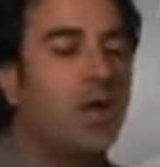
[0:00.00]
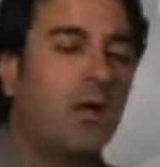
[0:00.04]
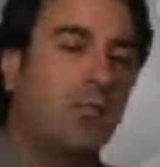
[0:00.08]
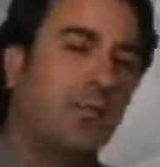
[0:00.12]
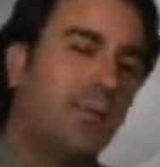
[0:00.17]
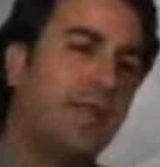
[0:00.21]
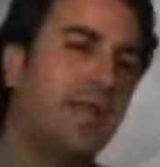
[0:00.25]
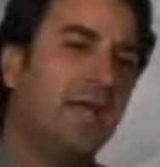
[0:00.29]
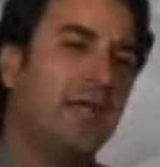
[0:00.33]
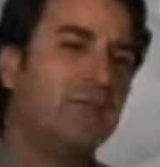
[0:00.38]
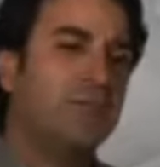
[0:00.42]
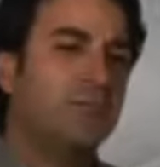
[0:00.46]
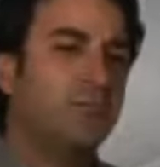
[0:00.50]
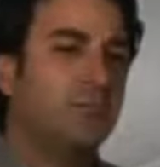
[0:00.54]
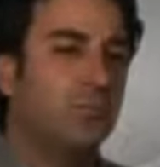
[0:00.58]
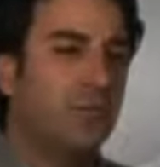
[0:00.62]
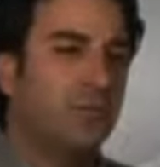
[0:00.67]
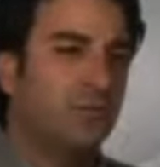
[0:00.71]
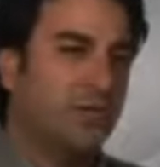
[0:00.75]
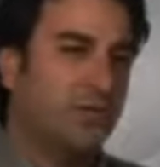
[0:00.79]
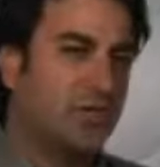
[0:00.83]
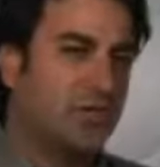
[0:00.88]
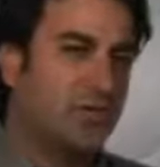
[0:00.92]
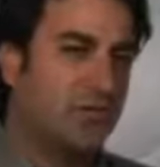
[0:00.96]
Many access
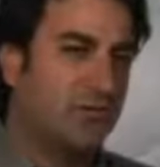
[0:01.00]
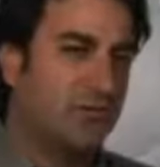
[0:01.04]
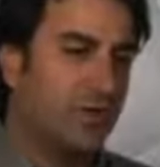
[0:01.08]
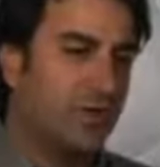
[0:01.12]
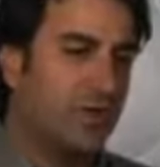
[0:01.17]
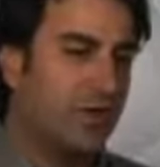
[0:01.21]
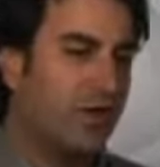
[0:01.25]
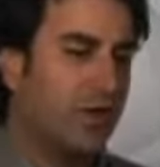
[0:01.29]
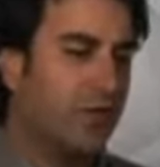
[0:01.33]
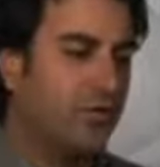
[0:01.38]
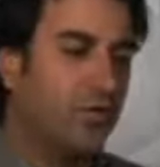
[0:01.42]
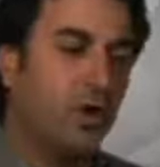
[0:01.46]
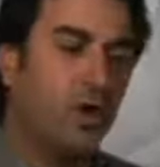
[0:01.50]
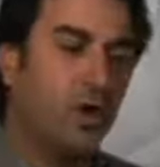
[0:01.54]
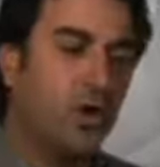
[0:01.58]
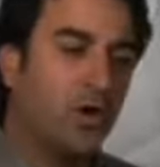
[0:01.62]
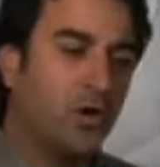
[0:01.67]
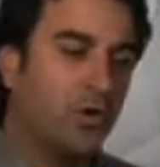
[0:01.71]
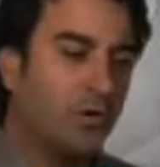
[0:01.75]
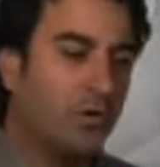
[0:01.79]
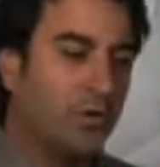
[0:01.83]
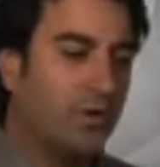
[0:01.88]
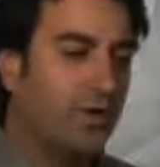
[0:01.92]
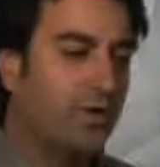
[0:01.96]
points actually rely on the
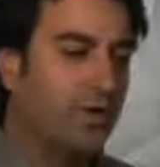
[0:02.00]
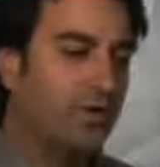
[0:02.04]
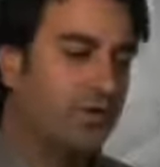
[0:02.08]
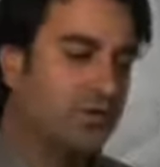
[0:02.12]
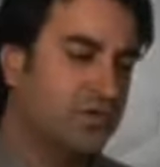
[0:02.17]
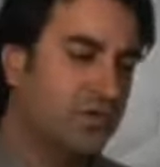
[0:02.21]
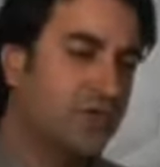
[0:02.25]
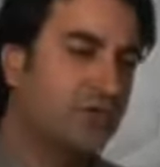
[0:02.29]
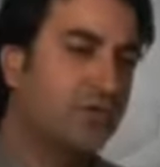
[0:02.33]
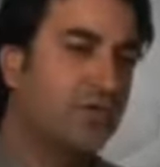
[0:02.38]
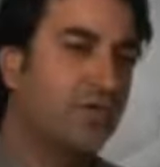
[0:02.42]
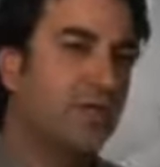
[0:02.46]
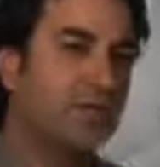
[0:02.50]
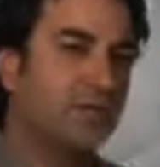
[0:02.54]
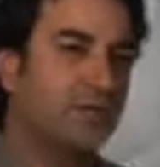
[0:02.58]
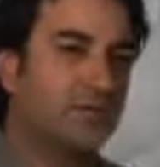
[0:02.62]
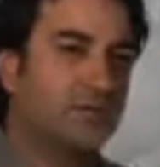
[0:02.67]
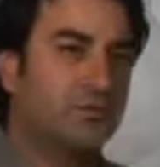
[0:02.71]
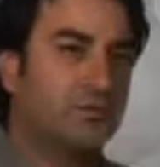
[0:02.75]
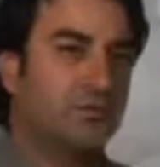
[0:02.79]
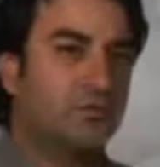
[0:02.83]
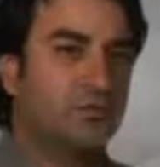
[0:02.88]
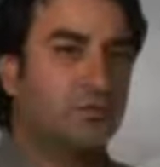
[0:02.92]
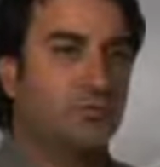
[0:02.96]
hardware, the chipset,
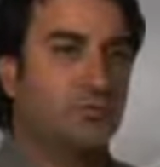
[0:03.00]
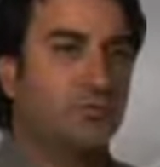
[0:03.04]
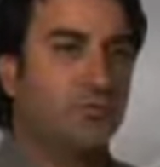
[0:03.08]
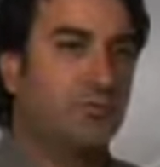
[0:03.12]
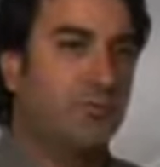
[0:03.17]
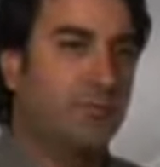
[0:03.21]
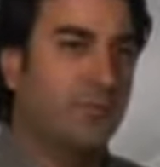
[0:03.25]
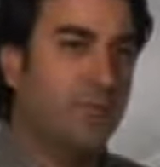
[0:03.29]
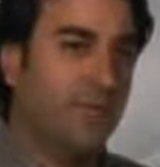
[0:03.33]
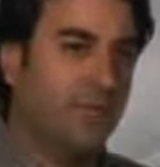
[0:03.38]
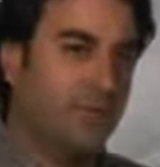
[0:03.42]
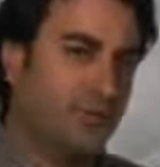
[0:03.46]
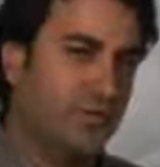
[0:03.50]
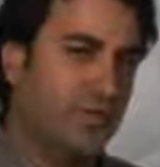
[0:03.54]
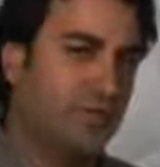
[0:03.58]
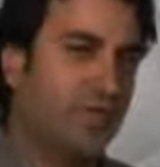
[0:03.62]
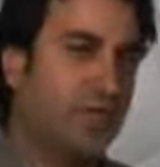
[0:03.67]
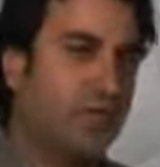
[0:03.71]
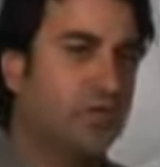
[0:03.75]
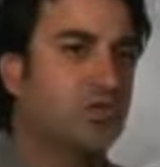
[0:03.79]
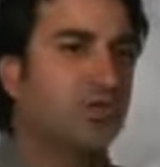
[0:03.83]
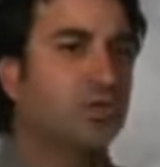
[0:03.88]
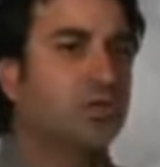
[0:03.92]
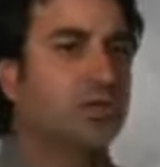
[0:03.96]
to do the
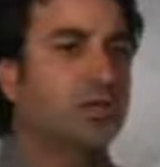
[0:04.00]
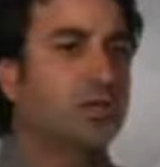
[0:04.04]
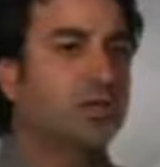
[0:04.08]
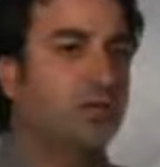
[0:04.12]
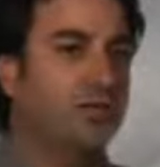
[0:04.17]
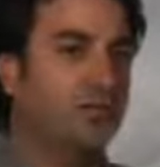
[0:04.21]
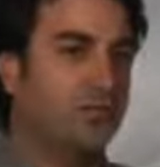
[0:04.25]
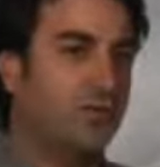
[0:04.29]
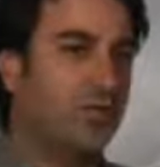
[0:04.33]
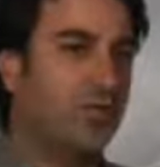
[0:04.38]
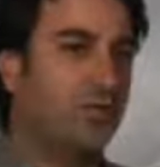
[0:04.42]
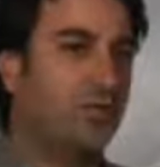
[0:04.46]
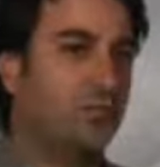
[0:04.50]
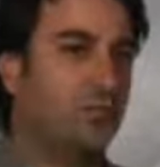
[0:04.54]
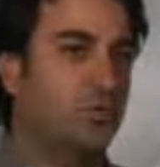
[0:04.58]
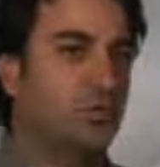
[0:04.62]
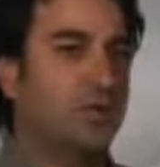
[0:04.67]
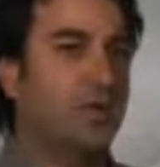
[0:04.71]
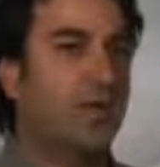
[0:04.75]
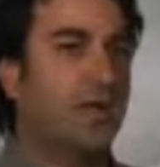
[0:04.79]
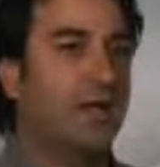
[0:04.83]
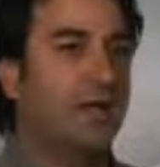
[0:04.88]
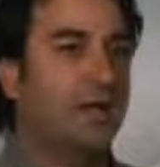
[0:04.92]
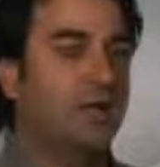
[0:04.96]
scheduling and select
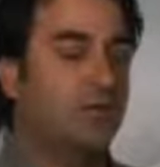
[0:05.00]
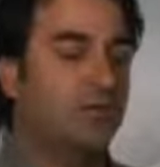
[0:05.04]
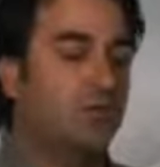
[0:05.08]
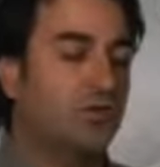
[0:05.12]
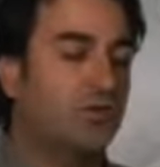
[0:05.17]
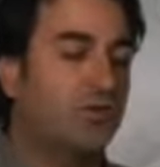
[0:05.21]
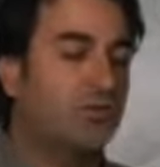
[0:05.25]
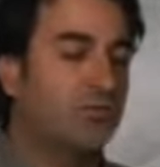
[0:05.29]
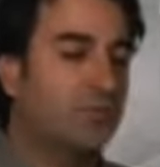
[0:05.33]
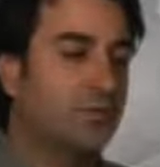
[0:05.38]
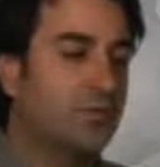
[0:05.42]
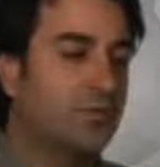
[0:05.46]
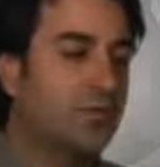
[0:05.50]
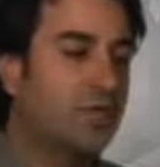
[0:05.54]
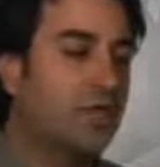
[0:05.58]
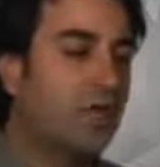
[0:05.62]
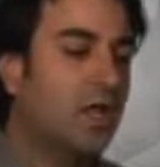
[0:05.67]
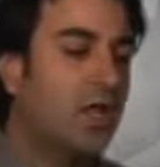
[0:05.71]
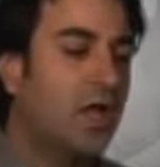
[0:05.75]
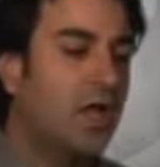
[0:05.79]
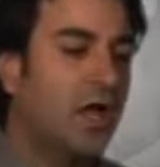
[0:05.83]
which packet to transmit,